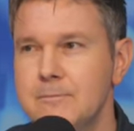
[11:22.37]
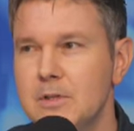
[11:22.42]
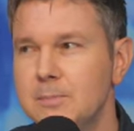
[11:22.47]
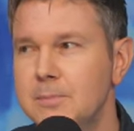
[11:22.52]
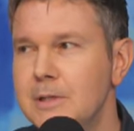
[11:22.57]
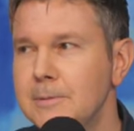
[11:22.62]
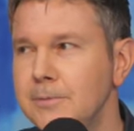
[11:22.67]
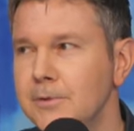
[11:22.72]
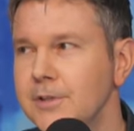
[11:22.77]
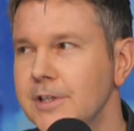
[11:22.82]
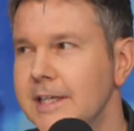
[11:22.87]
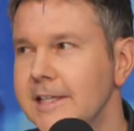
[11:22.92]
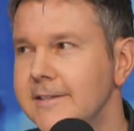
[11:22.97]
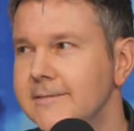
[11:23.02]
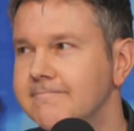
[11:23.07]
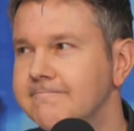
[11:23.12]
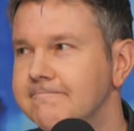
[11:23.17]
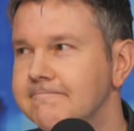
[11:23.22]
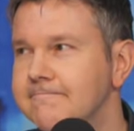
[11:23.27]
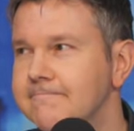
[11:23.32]
people that
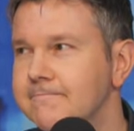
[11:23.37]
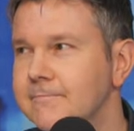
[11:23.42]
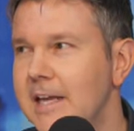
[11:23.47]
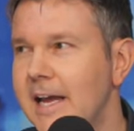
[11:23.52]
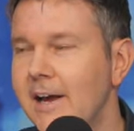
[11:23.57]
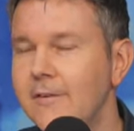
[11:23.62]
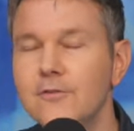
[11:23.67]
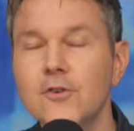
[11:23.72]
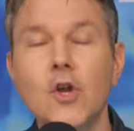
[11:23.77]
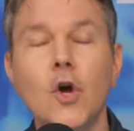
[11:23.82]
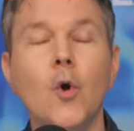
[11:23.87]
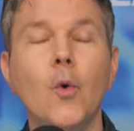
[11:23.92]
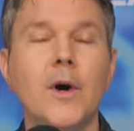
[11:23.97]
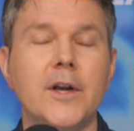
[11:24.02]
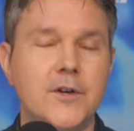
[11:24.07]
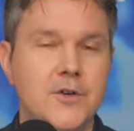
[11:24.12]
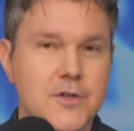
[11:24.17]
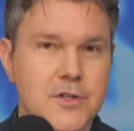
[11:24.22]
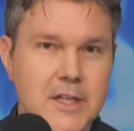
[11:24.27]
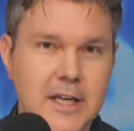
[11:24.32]
have no
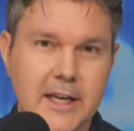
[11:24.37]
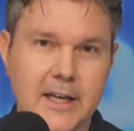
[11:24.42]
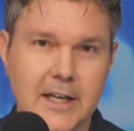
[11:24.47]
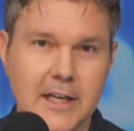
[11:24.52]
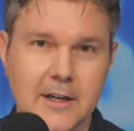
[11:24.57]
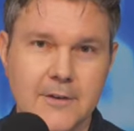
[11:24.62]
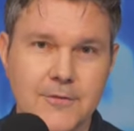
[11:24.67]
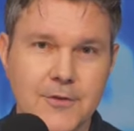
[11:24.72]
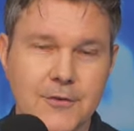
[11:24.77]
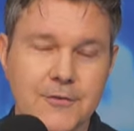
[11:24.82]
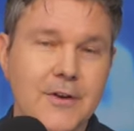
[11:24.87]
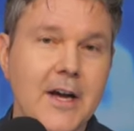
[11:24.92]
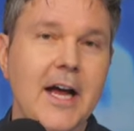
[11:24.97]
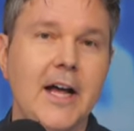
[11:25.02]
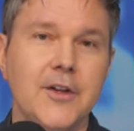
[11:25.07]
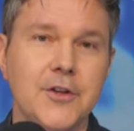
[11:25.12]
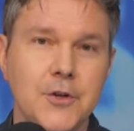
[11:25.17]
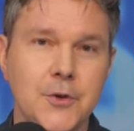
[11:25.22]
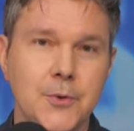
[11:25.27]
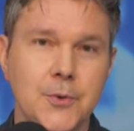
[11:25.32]
understanding of the
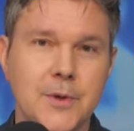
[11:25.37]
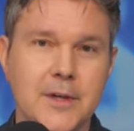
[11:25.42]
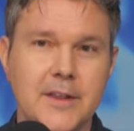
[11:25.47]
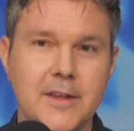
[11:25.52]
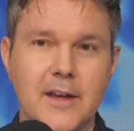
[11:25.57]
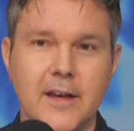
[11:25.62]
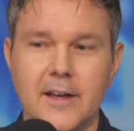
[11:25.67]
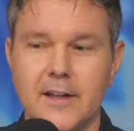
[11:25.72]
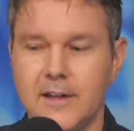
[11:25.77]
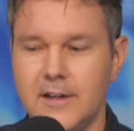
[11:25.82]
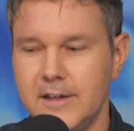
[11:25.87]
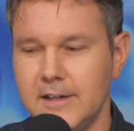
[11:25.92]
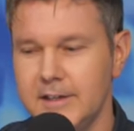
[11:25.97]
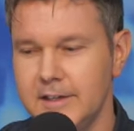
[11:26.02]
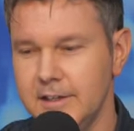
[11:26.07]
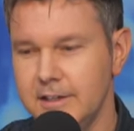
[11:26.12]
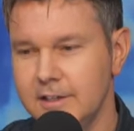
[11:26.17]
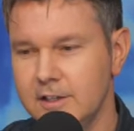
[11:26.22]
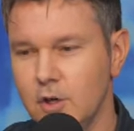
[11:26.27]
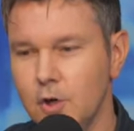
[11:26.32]
value and
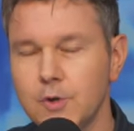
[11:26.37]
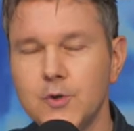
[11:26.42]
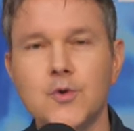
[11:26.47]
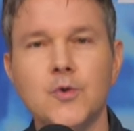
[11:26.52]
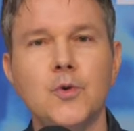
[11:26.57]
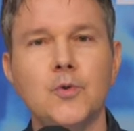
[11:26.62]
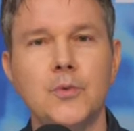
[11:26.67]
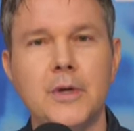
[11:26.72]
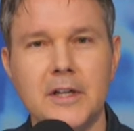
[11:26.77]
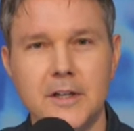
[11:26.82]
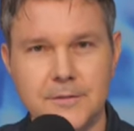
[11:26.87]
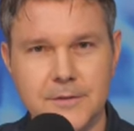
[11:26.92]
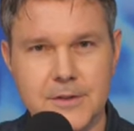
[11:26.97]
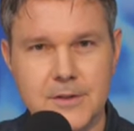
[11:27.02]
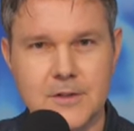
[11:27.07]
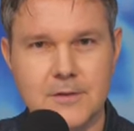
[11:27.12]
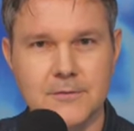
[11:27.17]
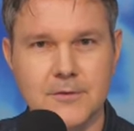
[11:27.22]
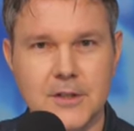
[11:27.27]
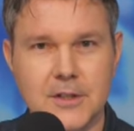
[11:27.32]
the cultural
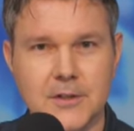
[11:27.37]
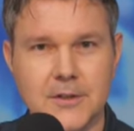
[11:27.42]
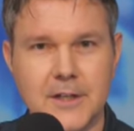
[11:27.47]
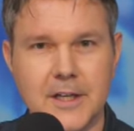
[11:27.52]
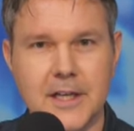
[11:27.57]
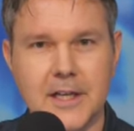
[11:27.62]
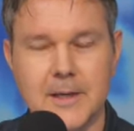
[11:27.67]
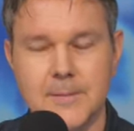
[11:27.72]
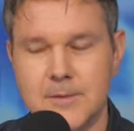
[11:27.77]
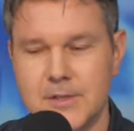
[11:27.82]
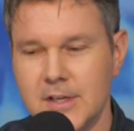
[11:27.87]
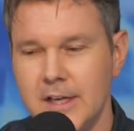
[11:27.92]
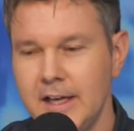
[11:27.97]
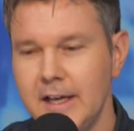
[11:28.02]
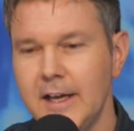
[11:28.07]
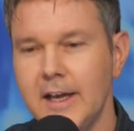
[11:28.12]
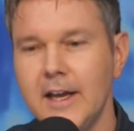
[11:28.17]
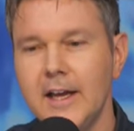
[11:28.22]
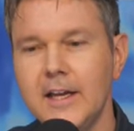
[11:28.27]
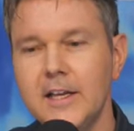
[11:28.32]
relevance of video games
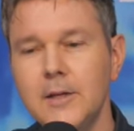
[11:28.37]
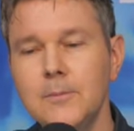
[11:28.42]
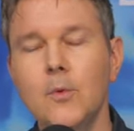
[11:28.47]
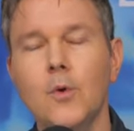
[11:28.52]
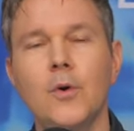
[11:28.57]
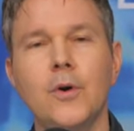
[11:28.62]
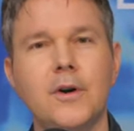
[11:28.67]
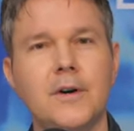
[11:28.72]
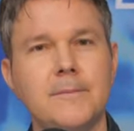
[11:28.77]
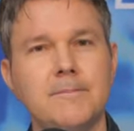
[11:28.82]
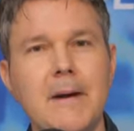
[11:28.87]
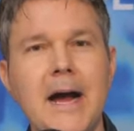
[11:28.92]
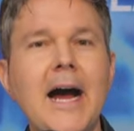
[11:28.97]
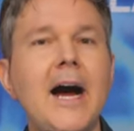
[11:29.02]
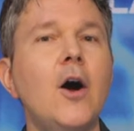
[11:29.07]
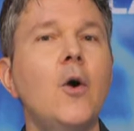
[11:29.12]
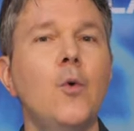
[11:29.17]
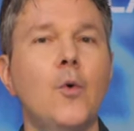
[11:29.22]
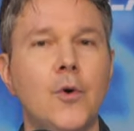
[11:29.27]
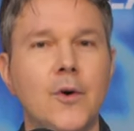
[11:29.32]
any more
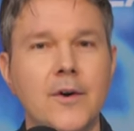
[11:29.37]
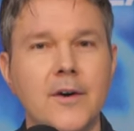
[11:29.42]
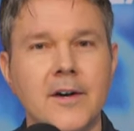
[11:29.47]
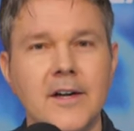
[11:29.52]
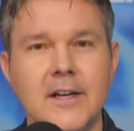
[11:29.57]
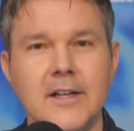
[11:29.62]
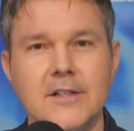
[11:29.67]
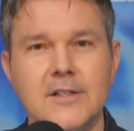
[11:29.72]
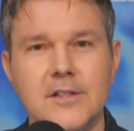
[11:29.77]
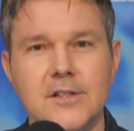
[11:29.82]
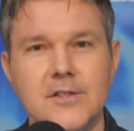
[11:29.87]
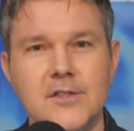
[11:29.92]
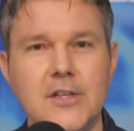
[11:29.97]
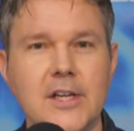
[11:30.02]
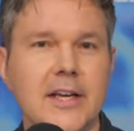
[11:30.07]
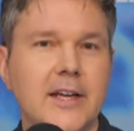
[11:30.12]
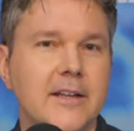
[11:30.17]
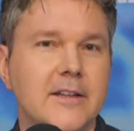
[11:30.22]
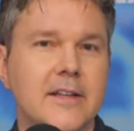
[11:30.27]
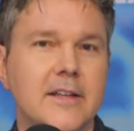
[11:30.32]
power to
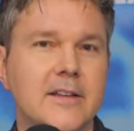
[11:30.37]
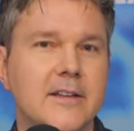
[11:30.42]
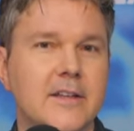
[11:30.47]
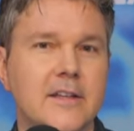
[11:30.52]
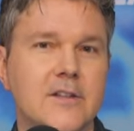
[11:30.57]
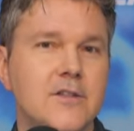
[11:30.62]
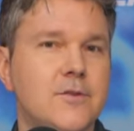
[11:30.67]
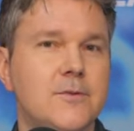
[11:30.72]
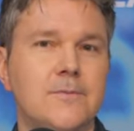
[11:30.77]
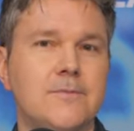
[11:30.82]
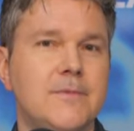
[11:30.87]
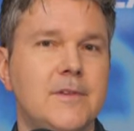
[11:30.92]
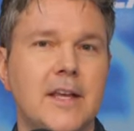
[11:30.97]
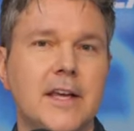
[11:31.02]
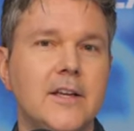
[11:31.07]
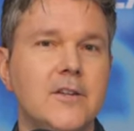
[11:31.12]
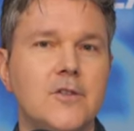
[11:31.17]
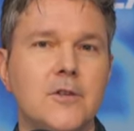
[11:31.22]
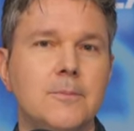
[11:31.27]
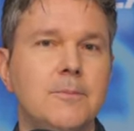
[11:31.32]
say that these
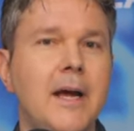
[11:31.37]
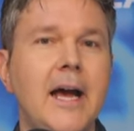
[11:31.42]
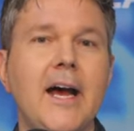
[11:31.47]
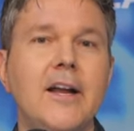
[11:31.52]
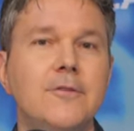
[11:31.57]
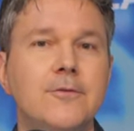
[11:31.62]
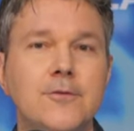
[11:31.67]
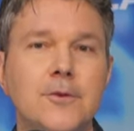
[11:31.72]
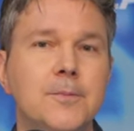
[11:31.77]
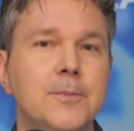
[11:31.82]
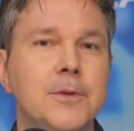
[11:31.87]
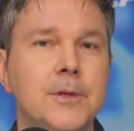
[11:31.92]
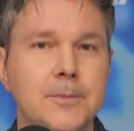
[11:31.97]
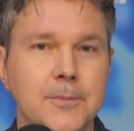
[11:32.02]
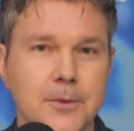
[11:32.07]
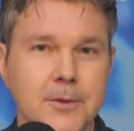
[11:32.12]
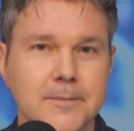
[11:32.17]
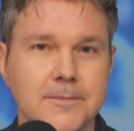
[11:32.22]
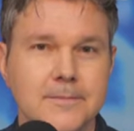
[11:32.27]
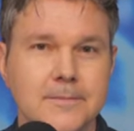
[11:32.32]
things are bad for
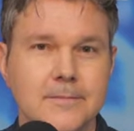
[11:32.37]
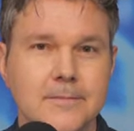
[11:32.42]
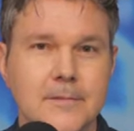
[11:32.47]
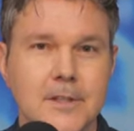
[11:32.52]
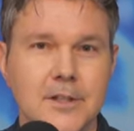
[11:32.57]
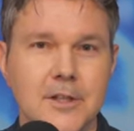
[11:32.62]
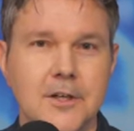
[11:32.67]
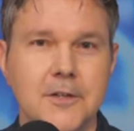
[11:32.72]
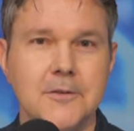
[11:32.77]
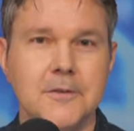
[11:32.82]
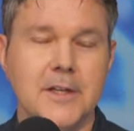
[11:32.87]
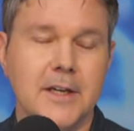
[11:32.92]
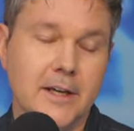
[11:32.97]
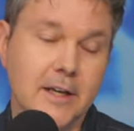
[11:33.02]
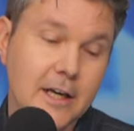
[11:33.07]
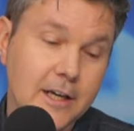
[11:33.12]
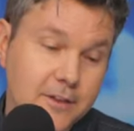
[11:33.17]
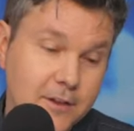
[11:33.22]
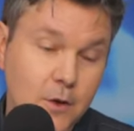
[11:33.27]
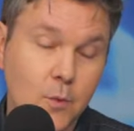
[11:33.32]
people, you know?
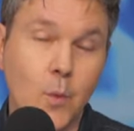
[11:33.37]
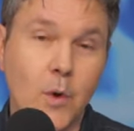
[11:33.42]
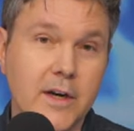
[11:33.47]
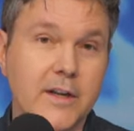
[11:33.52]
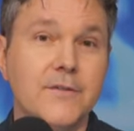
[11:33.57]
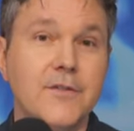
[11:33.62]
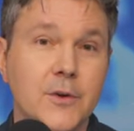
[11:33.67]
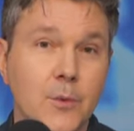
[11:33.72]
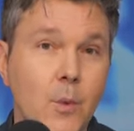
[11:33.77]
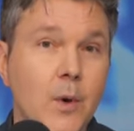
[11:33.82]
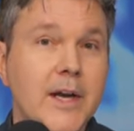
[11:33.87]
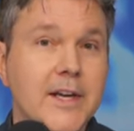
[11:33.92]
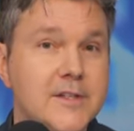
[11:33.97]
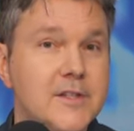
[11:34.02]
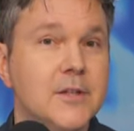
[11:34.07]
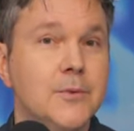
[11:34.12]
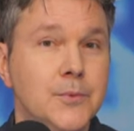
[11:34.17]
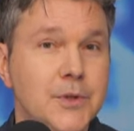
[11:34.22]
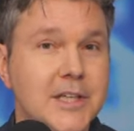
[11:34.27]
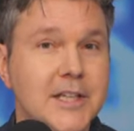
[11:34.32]
And I think one of the ways
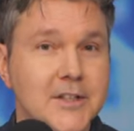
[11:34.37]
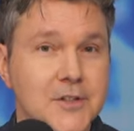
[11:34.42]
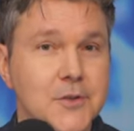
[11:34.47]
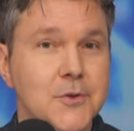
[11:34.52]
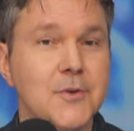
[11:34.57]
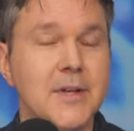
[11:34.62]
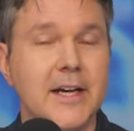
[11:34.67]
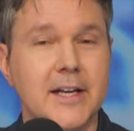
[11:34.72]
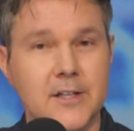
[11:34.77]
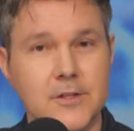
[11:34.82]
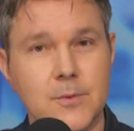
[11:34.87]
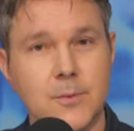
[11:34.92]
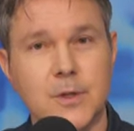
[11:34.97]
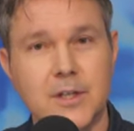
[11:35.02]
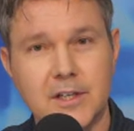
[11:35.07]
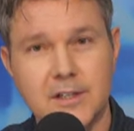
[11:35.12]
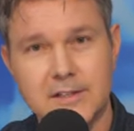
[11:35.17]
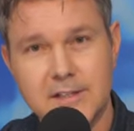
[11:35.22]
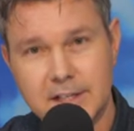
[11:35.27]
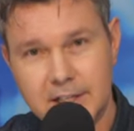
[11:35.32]
that we can do that is we
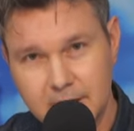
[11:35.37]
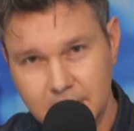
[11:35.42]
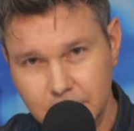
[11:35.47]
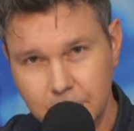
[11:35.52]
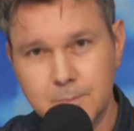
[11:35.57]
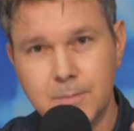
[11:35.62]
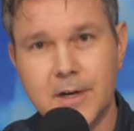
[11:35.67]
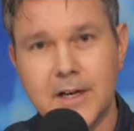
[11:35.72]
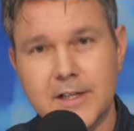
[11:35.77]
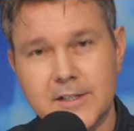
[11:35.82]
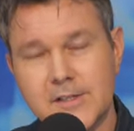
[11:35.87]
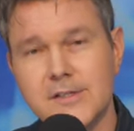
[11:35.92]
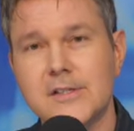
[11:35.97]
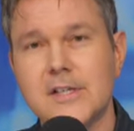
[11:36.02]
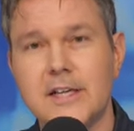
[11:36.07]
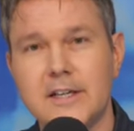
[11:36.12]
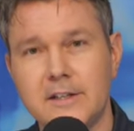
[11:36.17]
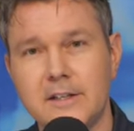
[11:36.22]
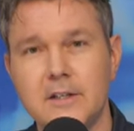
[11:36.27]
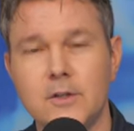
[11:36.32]
can take loot boxes
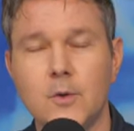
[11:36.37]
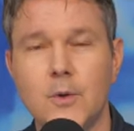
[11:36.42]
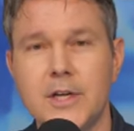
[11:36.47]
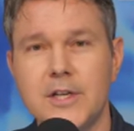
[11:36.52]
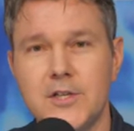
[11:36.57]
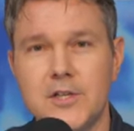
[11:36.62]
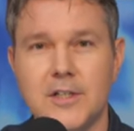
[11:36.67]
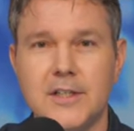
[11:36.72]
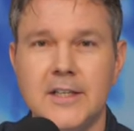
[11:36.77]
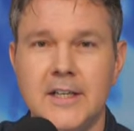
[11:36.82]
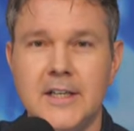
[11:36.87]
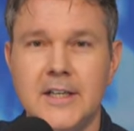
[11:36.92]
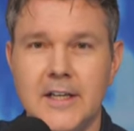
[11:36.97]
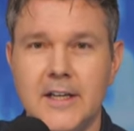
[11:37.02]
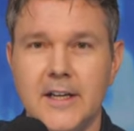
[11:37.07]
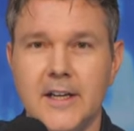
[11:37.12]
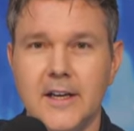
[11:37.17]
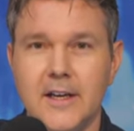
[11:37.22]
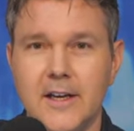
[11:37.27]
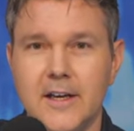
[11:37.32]
out of the equation
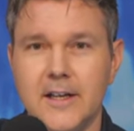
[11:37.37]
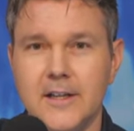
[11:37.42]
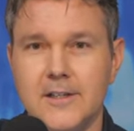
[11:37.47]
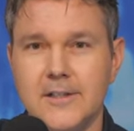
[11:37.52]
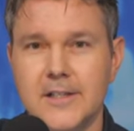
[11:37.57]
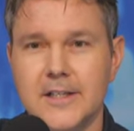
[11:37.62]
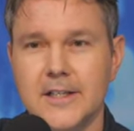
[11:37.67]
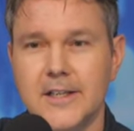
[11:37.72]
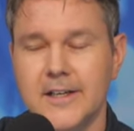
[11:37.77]
and